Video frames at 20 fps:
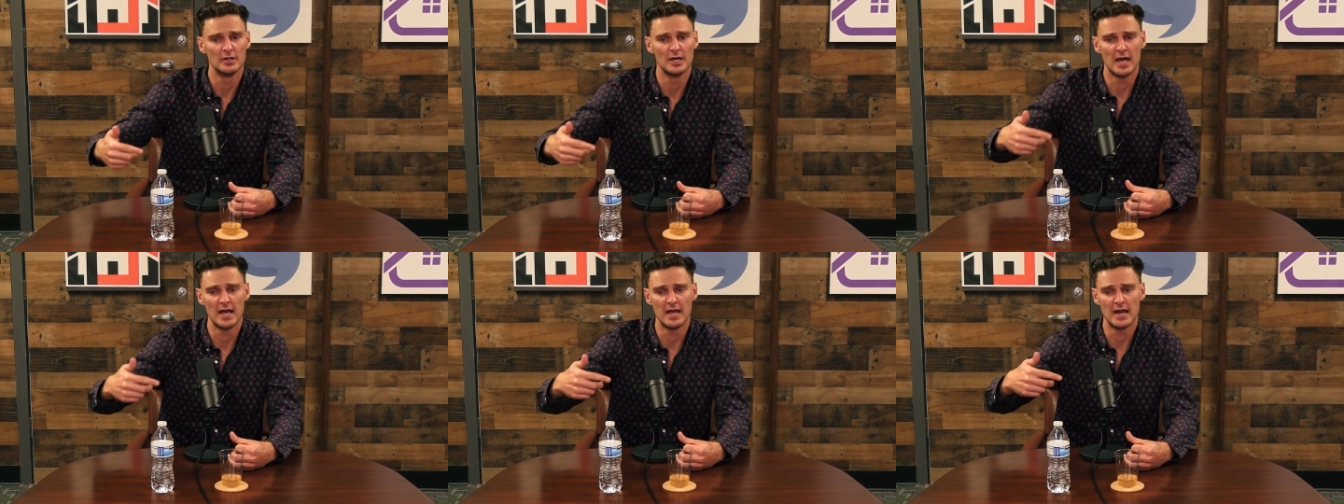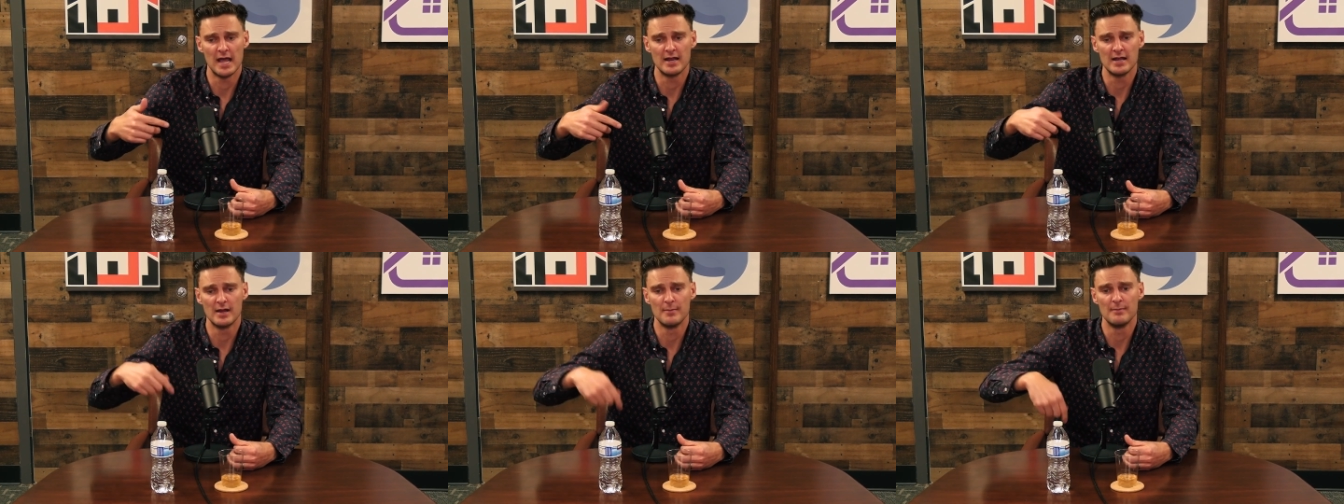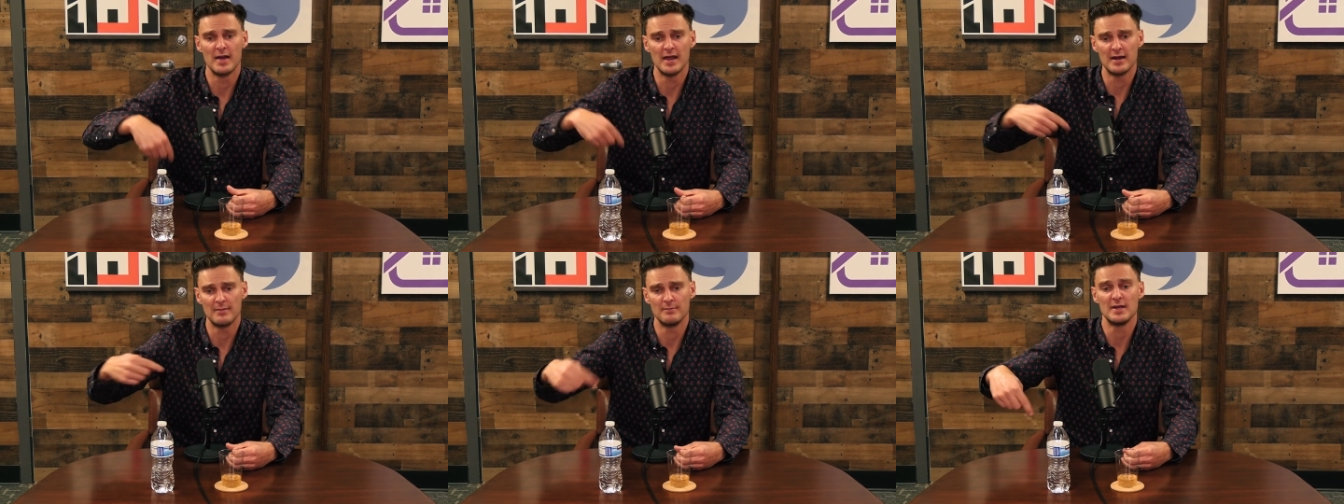and, and
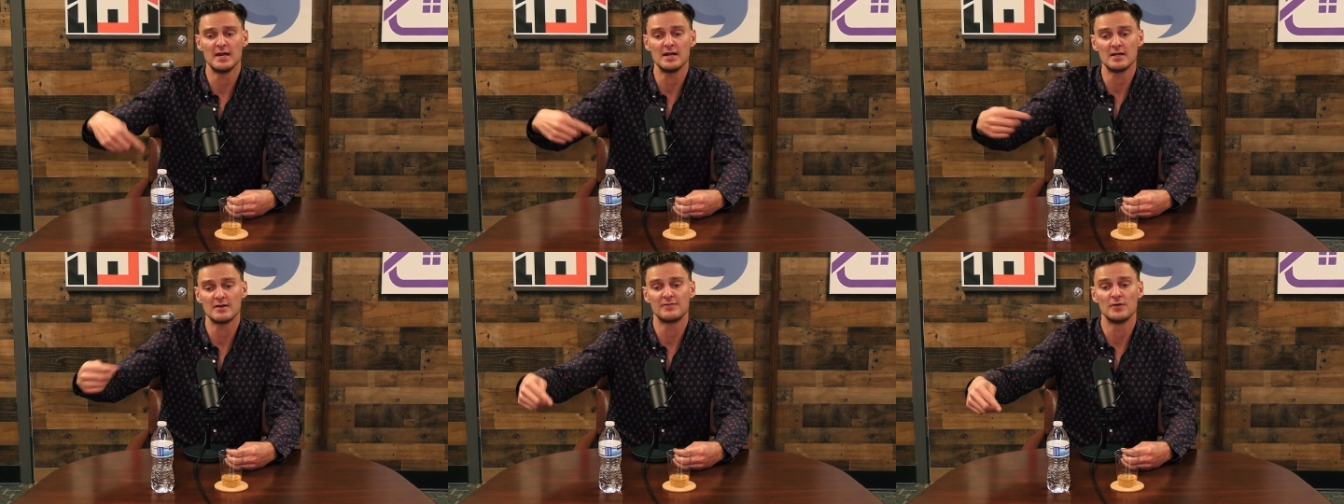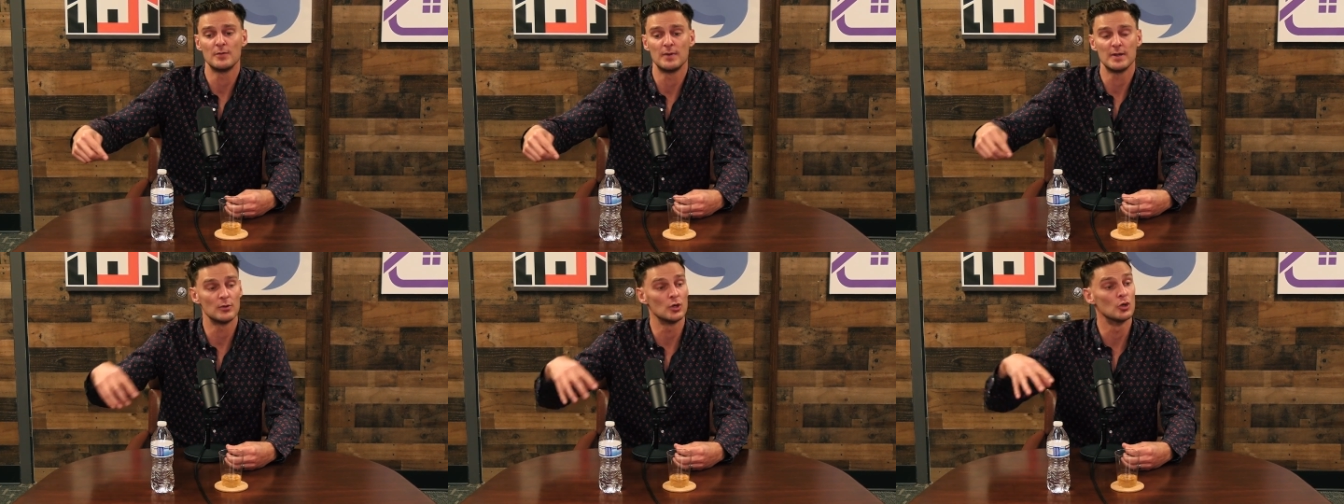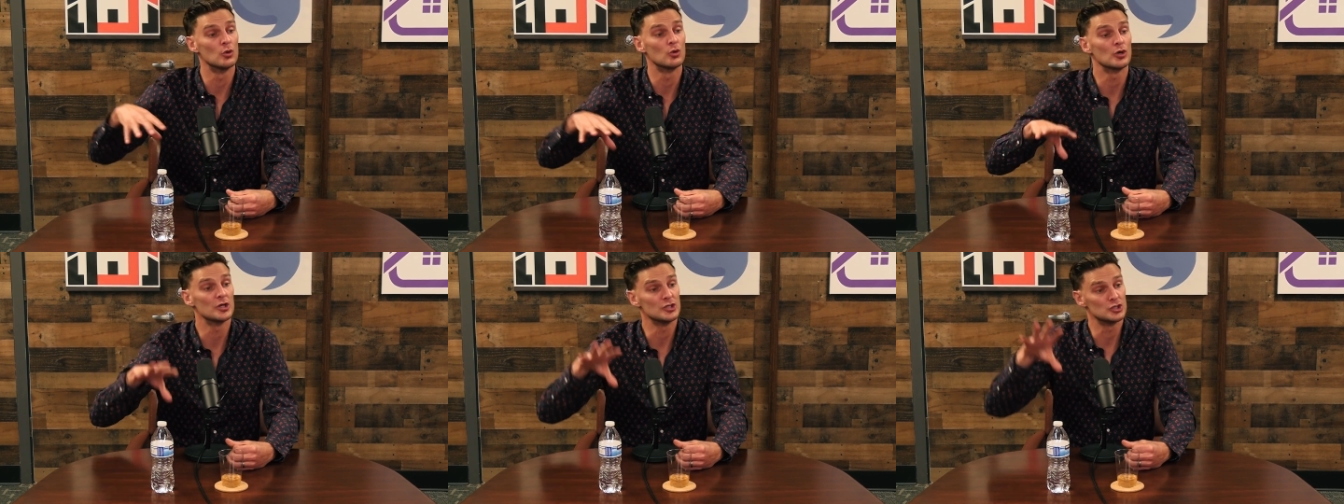meeting a few people who
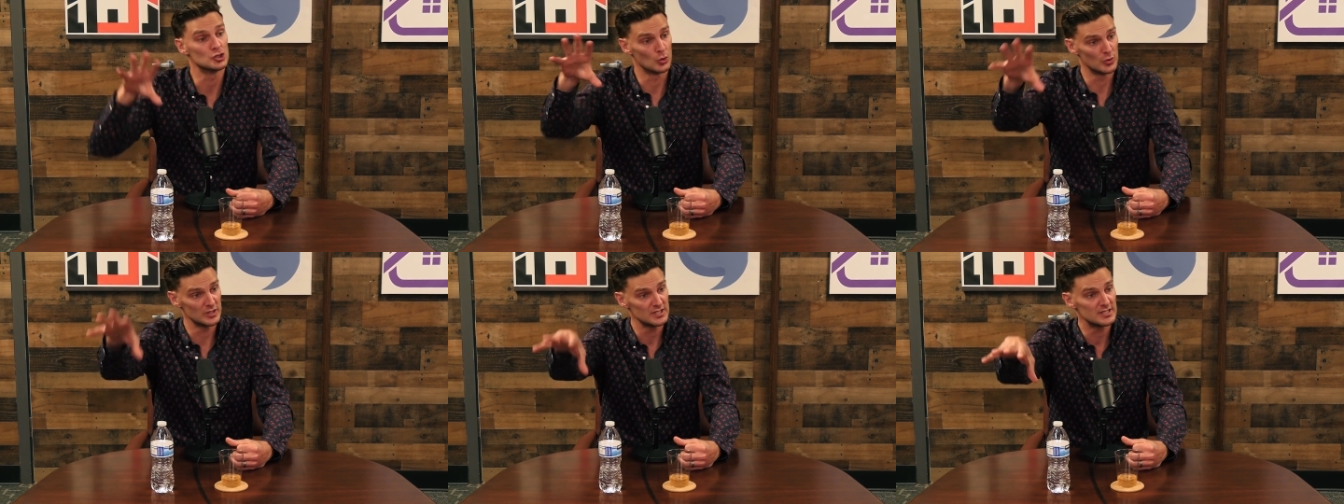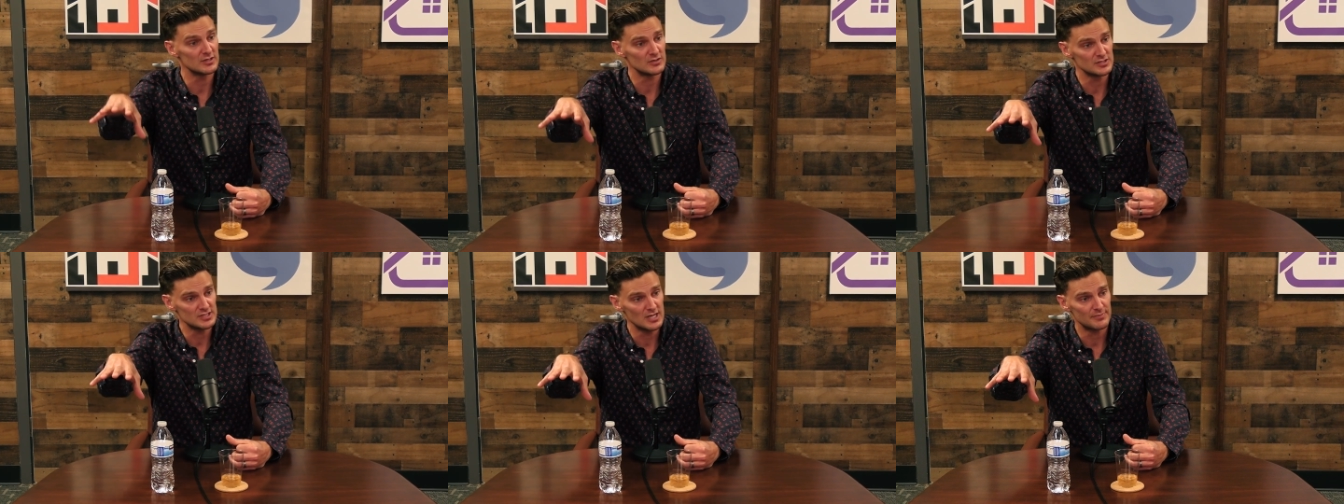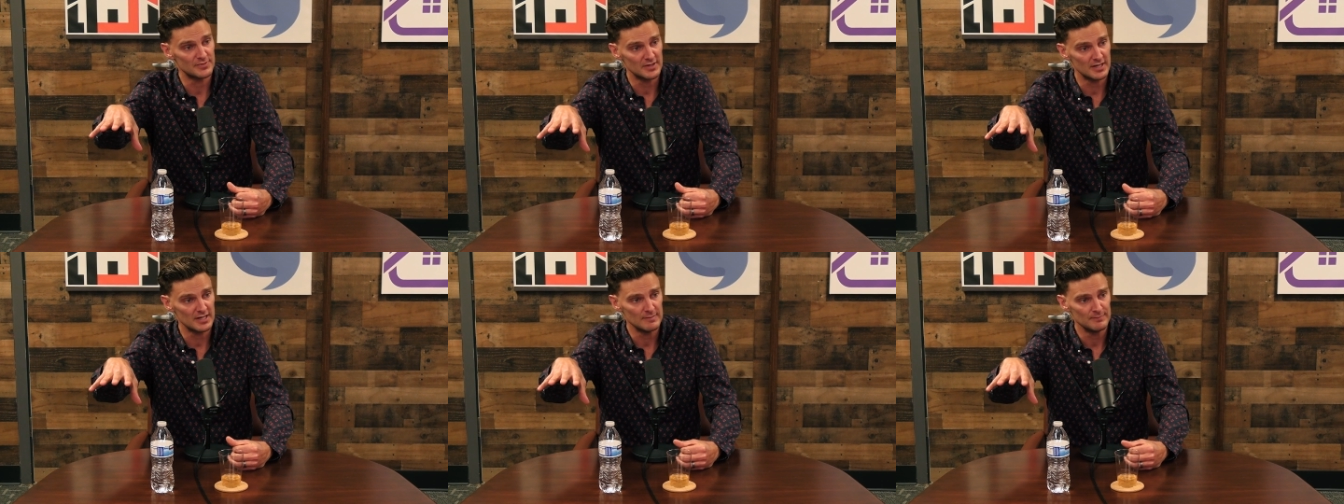are already doing deals up
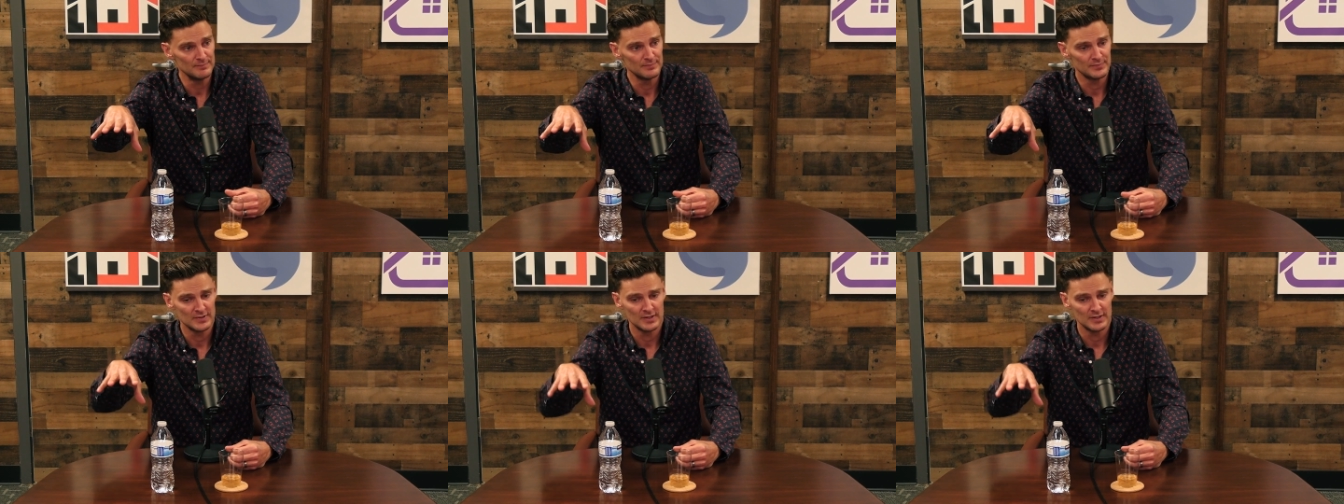there,